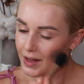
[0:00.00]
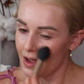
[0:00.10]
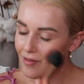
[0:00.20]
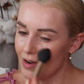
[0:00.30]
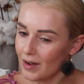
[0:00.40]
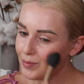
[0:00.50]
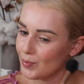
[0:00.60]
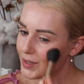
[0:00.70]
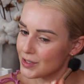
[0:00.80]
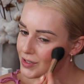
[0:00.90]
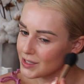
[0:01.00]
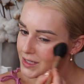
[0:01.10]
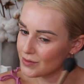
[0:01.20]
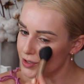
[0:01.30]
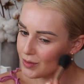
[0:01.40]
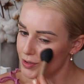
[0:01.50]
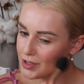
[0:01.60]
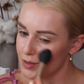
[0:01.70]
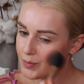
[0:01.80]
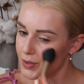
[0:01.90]
ever, but it just gives you the
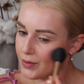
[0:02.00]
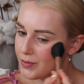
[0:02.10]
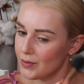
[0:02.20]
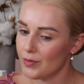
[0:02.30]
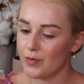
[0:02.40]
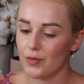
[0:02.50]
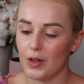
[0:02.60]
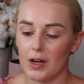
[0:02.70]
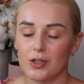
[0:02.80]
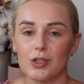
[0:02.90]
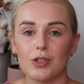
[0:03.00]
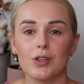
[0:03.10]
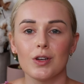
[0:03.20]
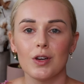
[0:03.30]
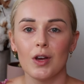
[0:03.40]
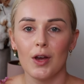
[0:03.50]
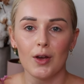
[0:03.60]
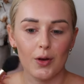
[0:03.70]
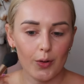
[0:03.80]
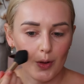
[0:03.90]
most beautiful flushed
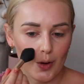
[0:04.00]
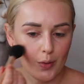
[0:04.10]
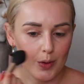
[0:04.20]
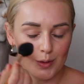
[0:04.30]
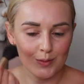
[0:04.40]
glow.